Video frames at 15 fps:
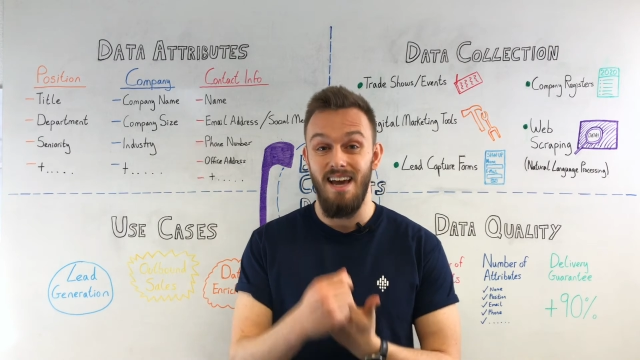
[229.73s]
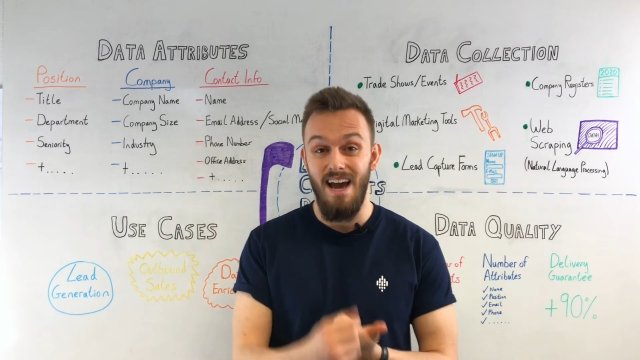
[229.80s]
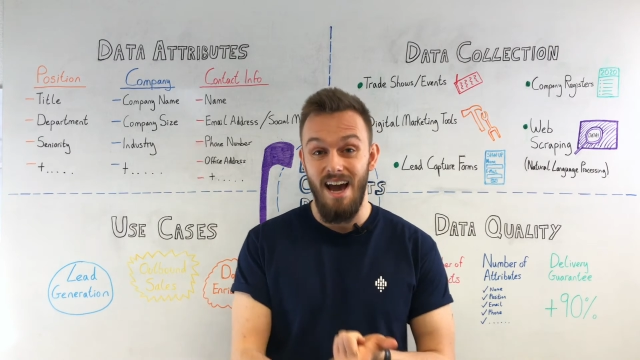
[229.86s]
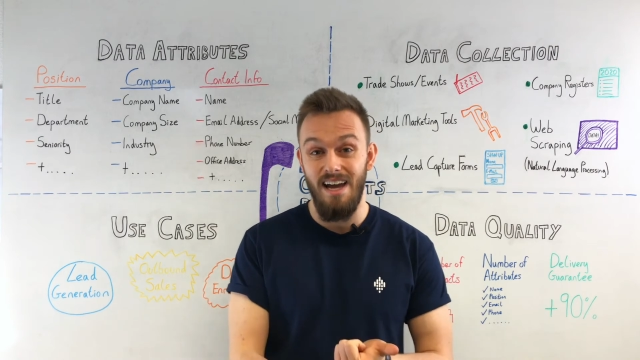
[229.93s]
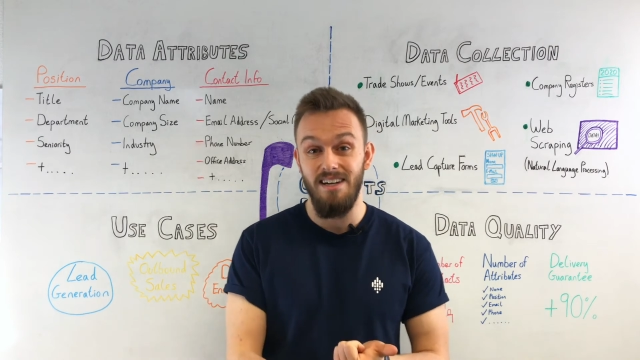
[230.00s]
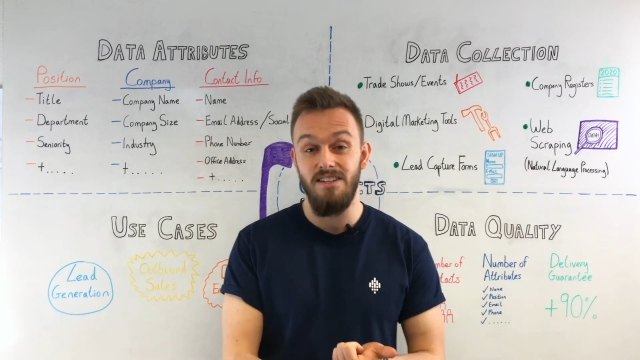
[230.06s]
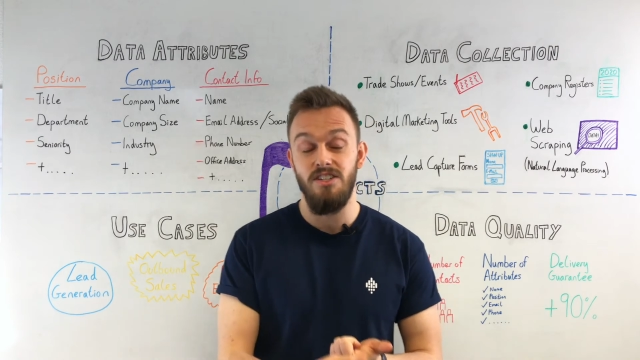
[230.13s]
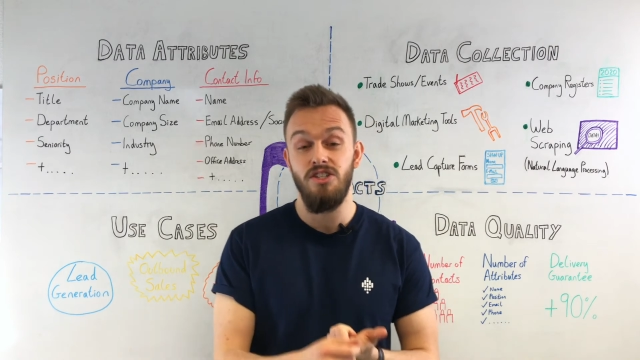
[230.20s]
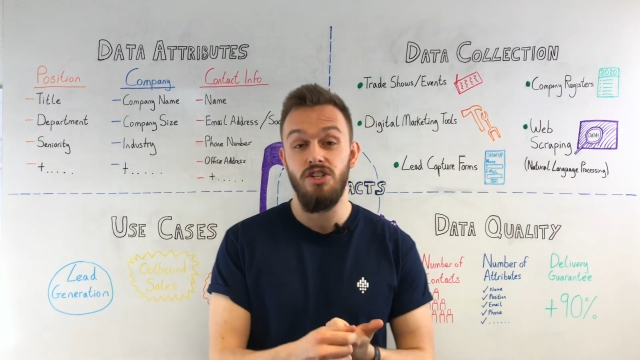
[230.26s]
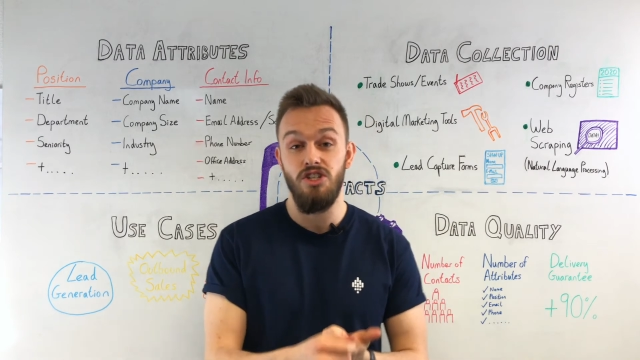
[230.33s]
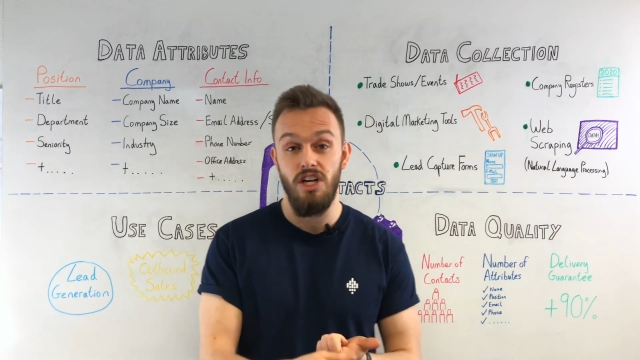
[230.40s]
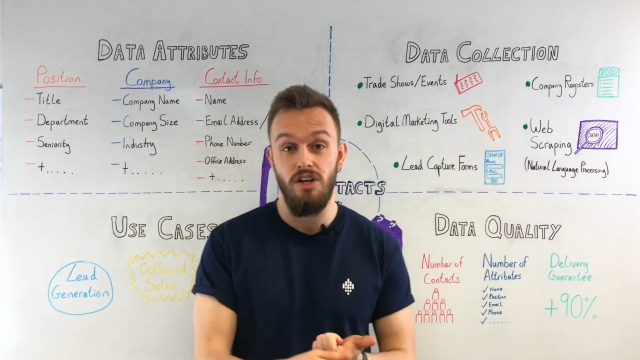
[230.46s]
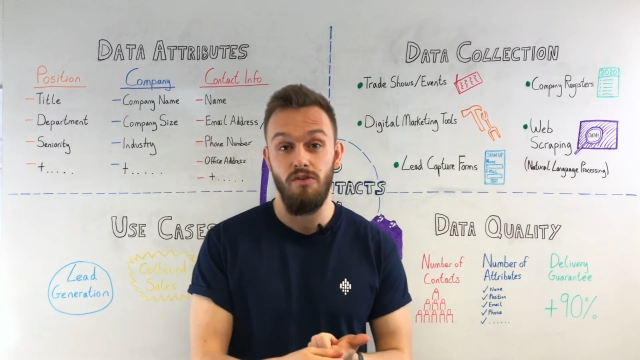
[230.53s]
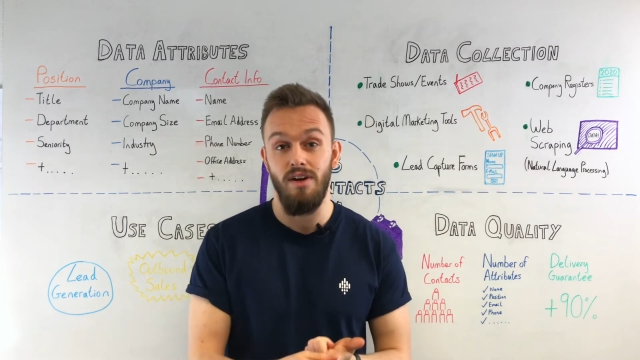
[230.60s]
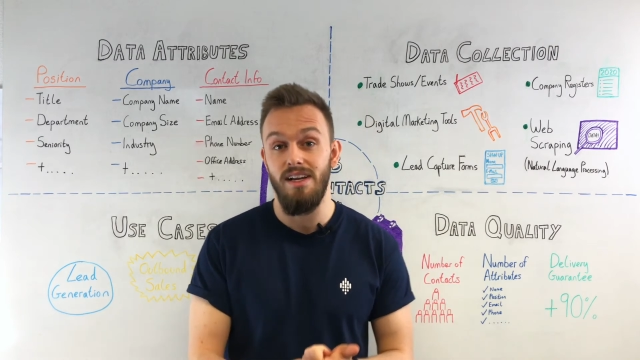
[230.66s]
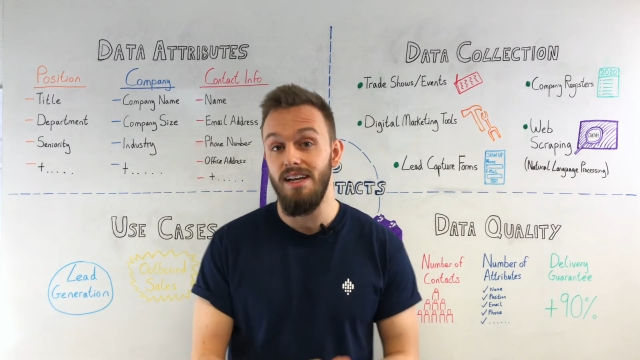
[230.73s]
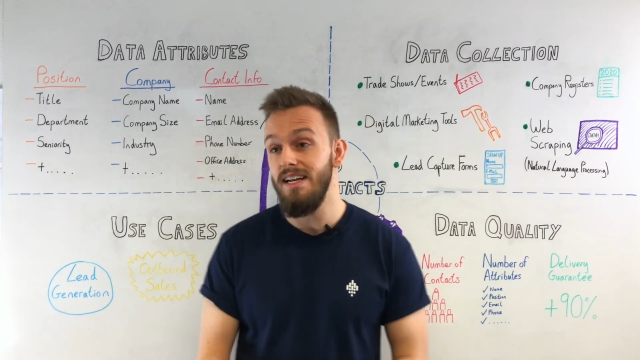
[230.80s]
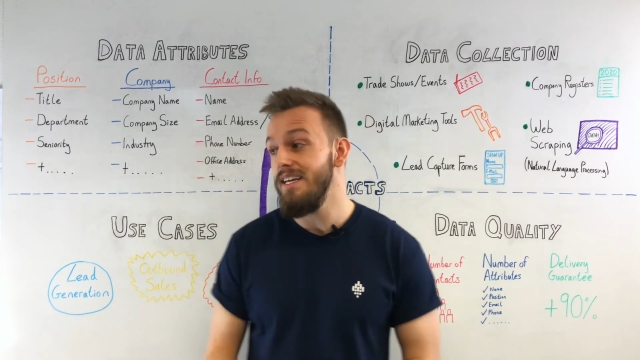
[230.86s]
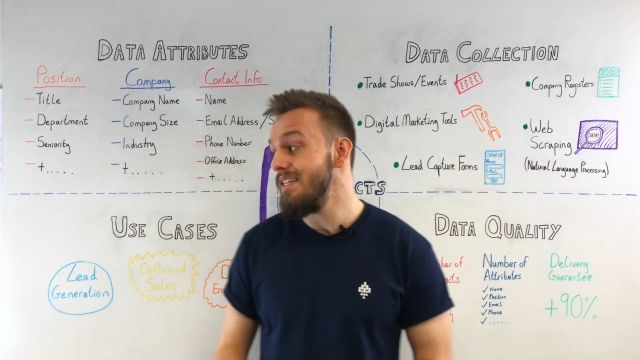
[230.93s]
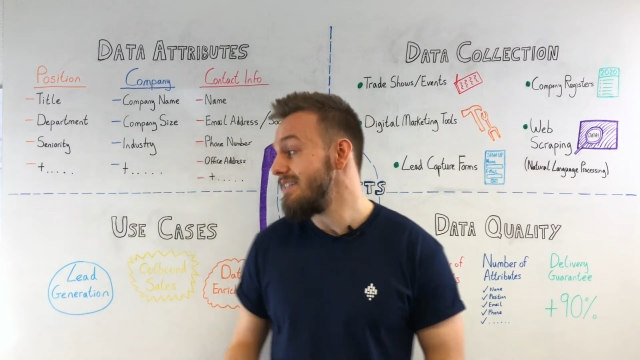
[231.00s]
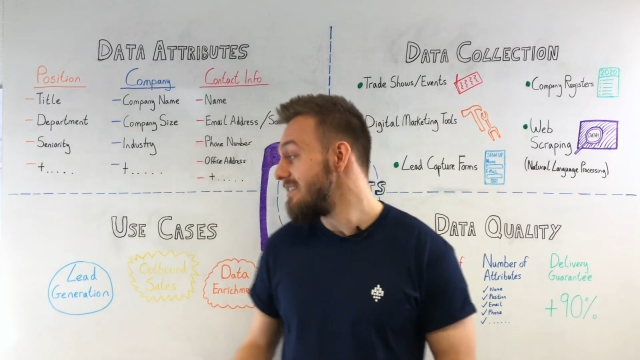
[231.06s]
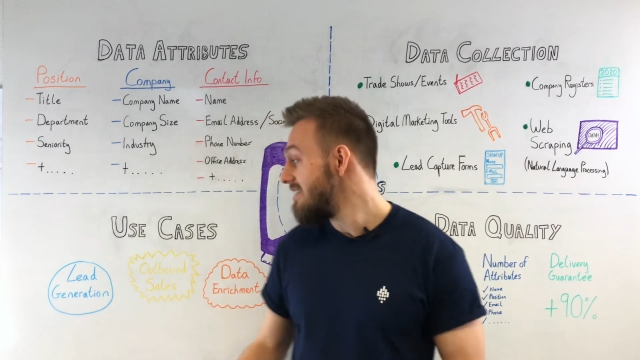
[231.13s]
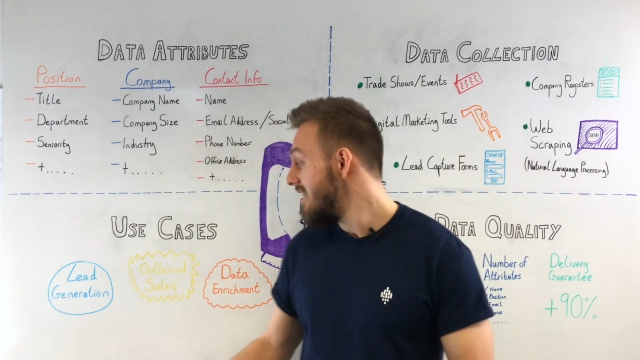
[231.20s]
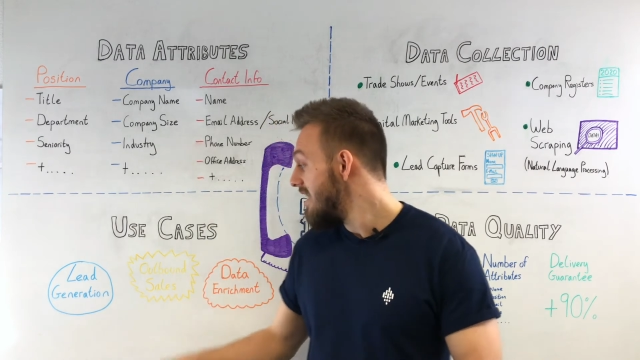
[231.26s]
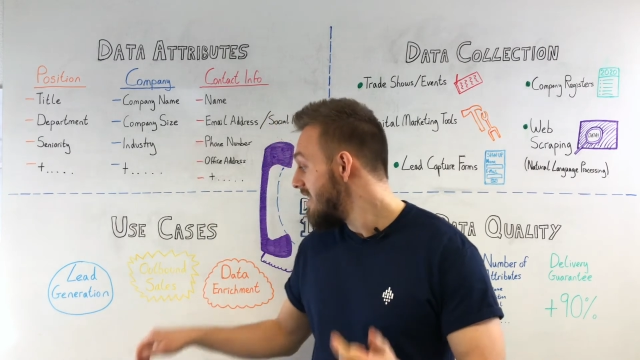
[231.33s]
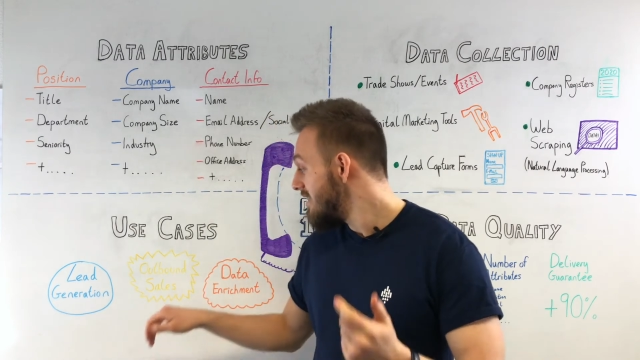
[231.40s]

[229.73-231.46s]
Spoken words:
and to generate leads.